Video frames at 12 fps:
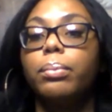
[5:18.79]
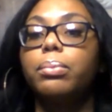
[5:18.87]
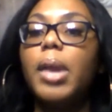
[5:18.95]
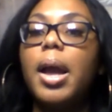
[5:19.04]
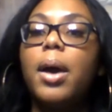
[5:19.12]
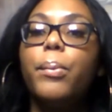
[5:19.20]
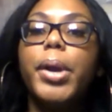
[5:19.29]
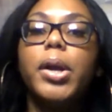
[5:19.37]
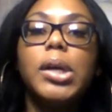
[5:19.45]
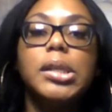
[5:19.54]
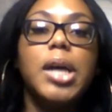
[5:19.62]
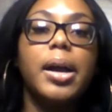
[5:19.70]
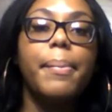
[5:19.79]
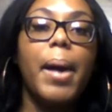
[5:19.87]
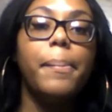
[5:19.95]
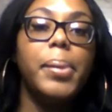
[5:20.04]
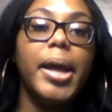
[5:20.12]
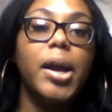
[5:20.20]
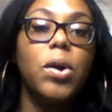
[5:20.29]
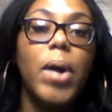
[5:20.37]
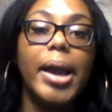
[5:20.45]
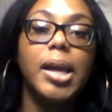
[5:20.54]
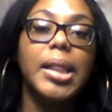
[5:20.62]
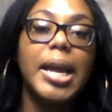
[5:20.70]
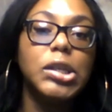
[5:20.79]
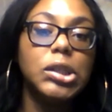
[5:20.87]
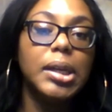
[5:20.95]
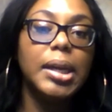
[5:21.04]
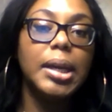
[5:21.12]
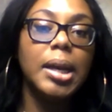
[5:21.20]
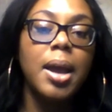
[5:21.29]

we're going to talk about blood coagulation.